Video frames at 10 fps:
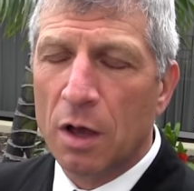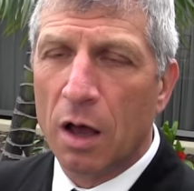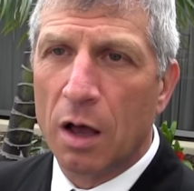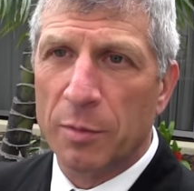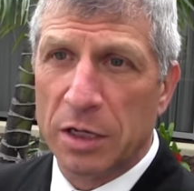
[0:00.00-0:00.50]

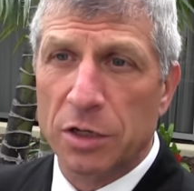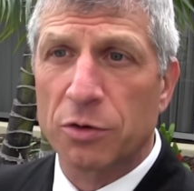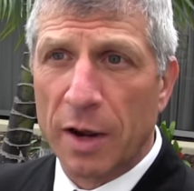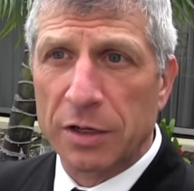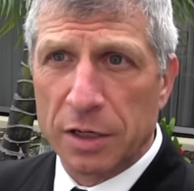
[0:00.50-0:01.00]
and he
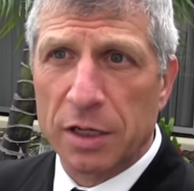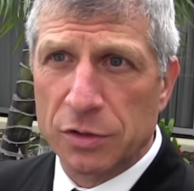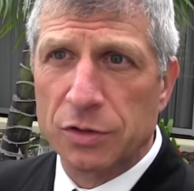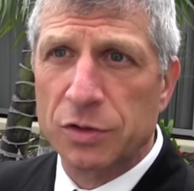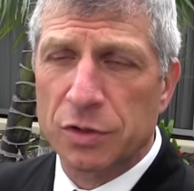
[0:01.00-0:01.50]
directed
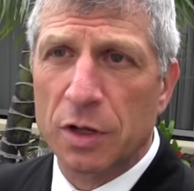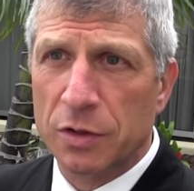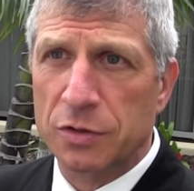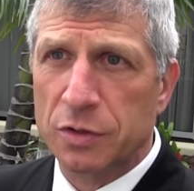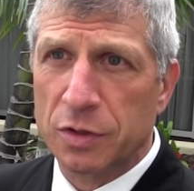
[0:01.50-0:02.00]

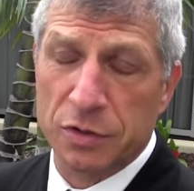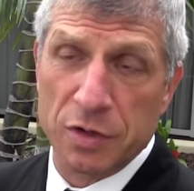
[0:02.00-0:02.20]
his